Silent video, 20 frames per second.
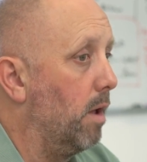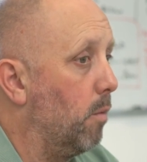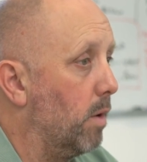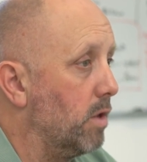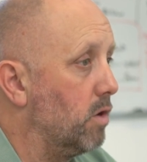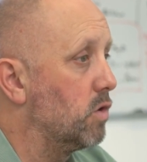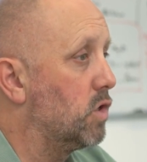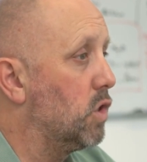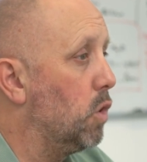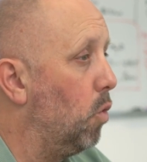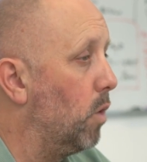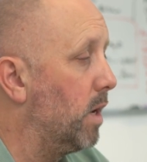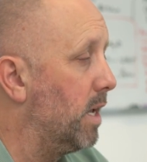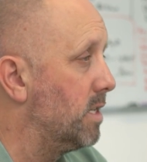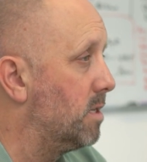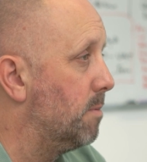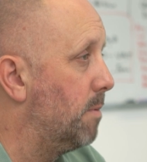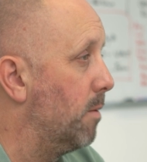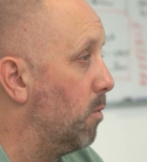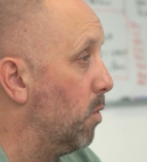you're
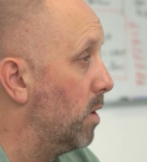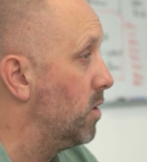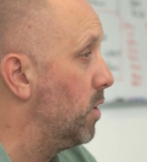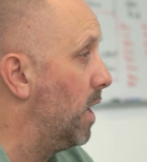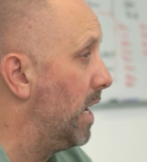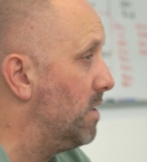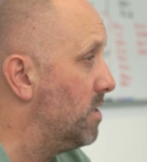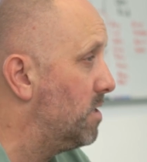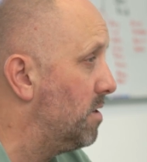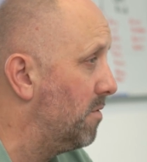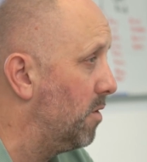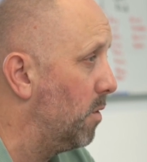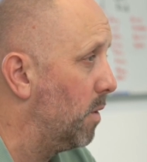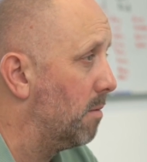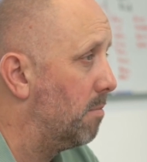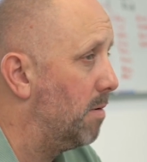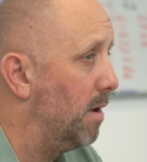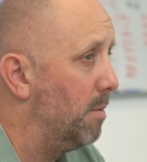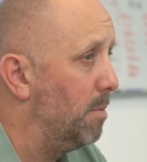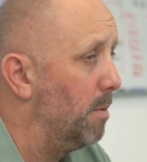talking to people, when you're
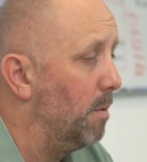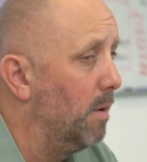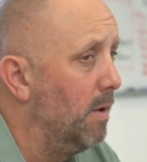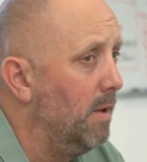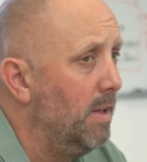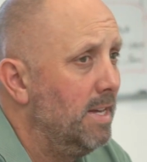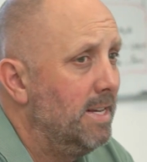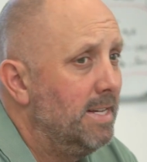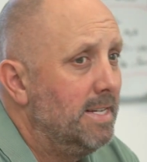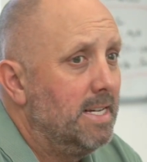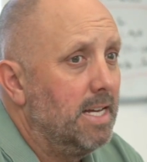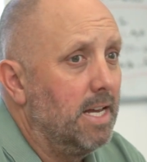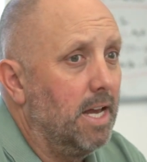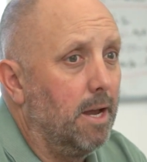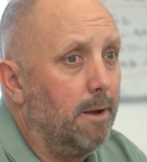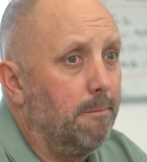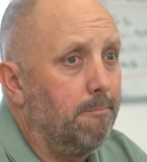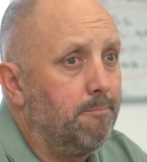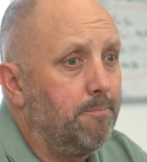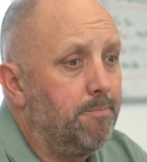interviewing people,
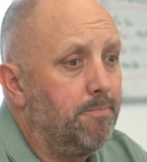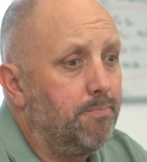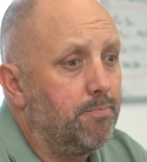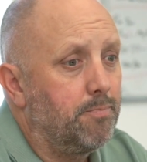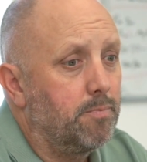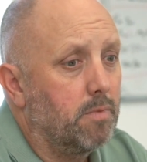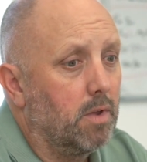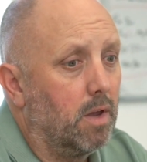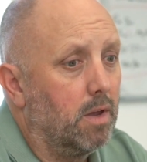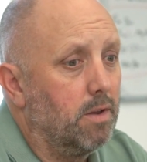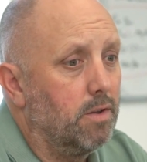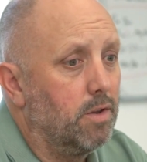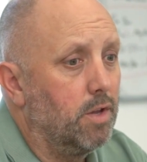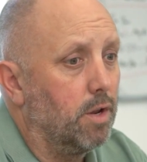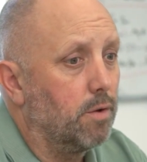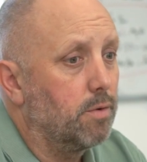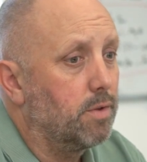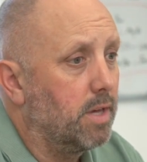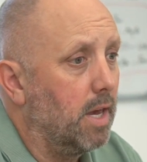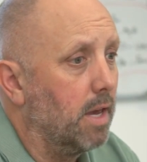
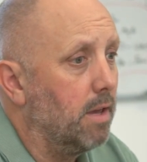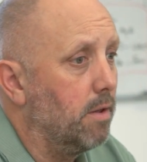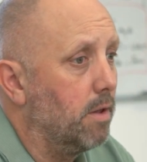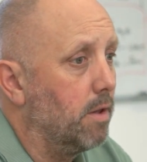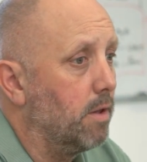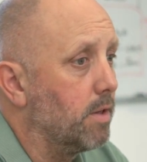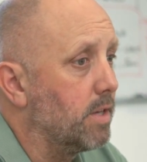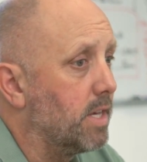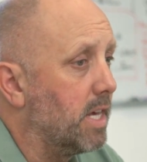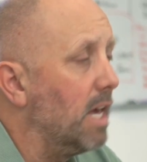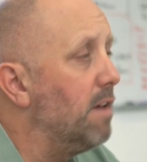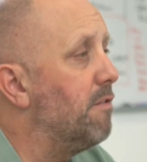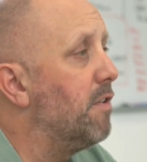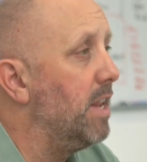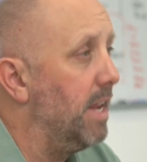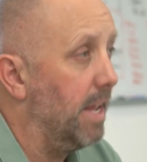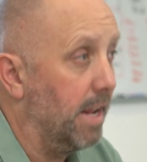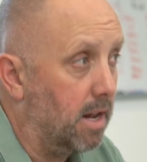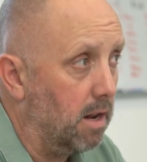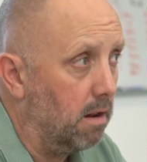give a
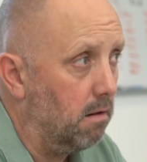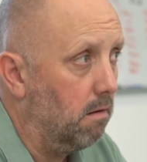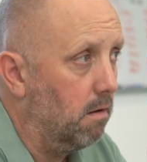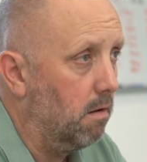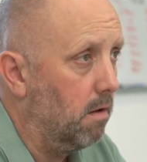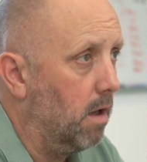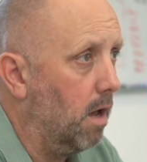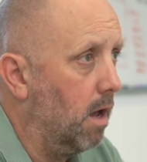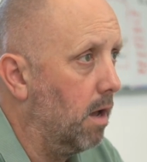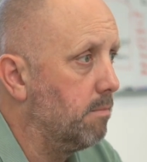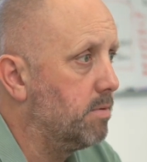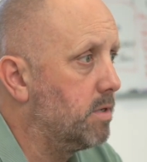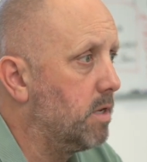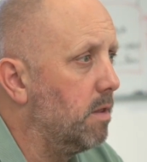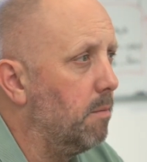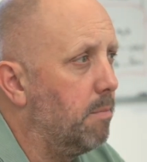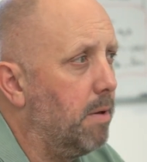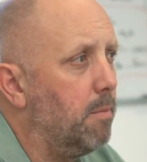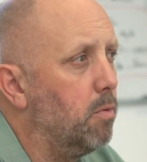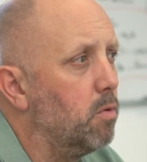little, so
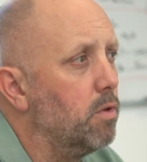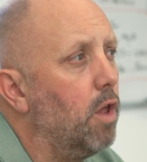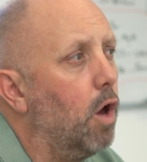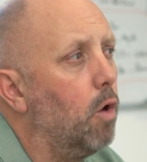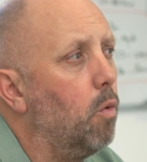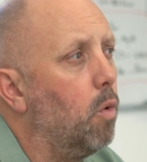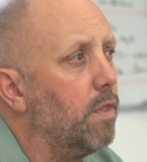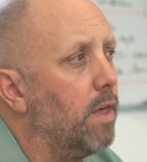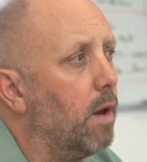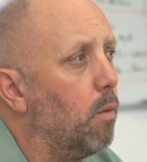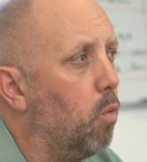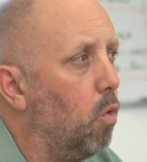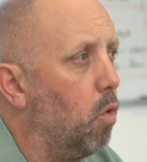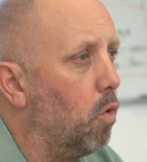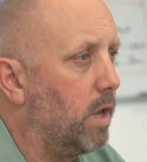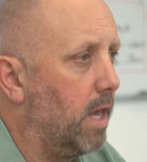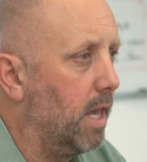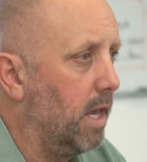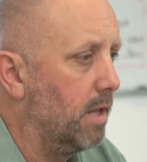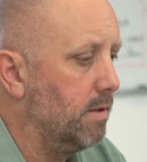that people know what they're
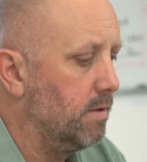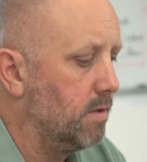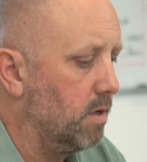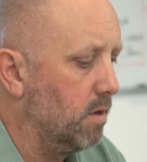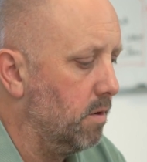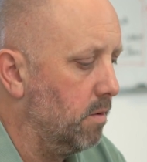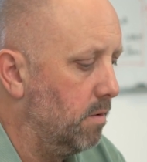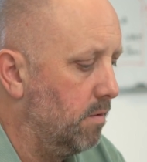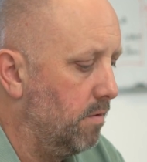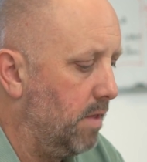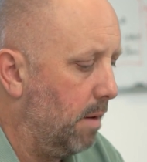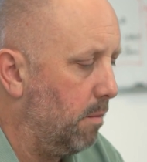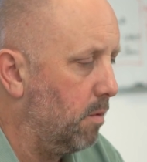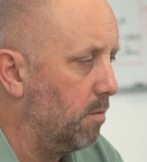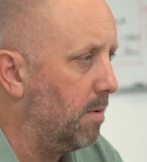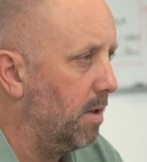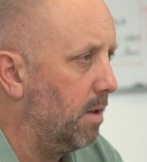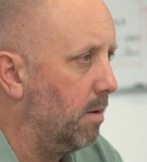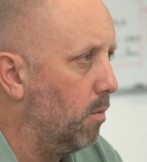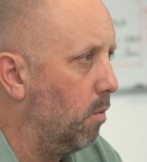walking into. That would
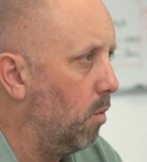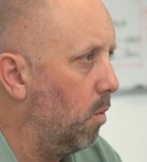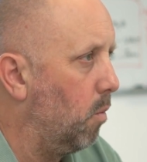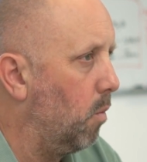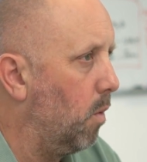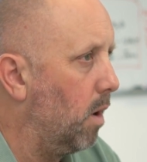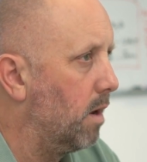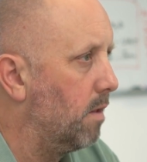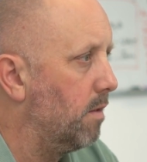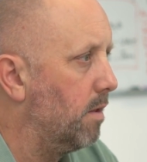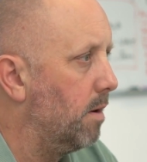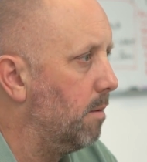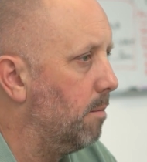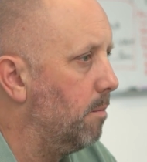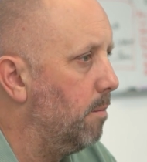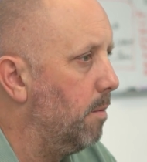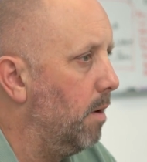be one of